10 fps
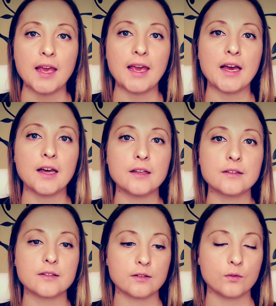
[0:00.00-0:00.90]

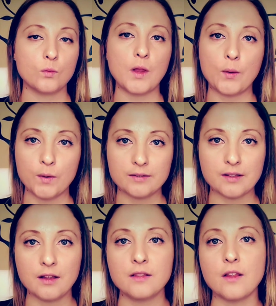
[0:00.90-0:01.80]
And like we
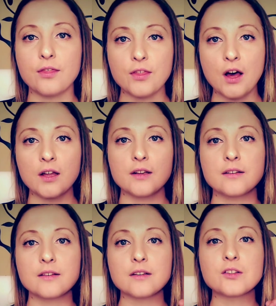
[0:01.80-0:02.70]
said, the thought
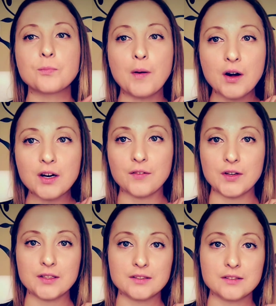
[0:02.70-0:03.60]
is the spark of
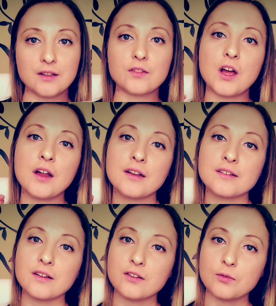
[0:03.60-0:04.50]
it. The thought
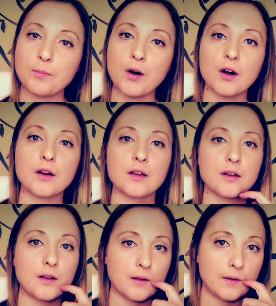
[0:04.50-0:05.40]
is the spark.
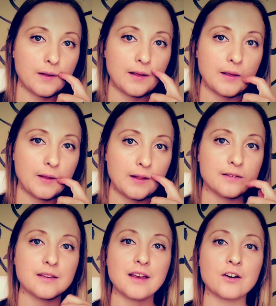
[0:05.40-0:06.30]

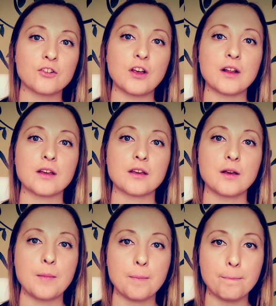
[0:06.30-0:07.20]
It's the energetic
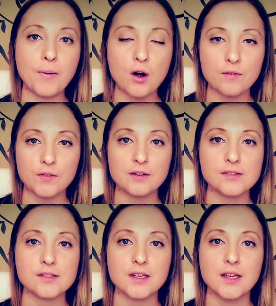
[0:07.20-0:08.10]
part of
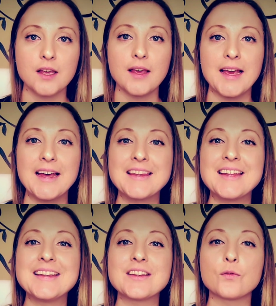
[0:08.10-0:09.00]
this. And
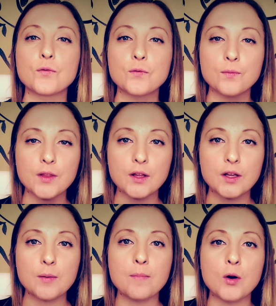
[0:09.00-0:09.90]
then
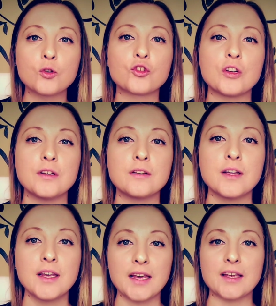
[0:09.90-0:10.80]
the emotion
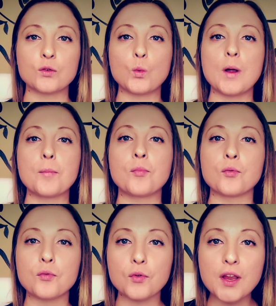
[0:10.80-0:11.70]
is what
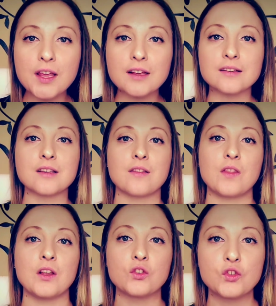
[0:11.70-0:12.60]
brings
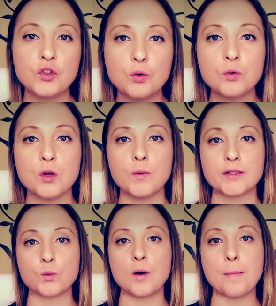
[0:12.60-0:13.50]
things to you.
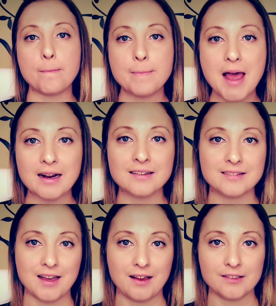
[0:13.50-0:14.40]
It's what
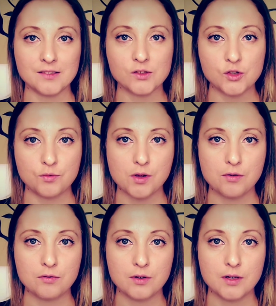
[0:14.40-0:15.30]
magnetizes to
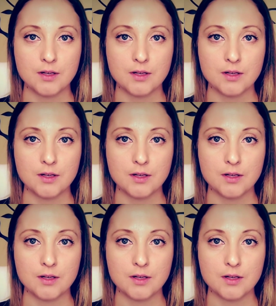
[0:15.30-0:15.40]
you.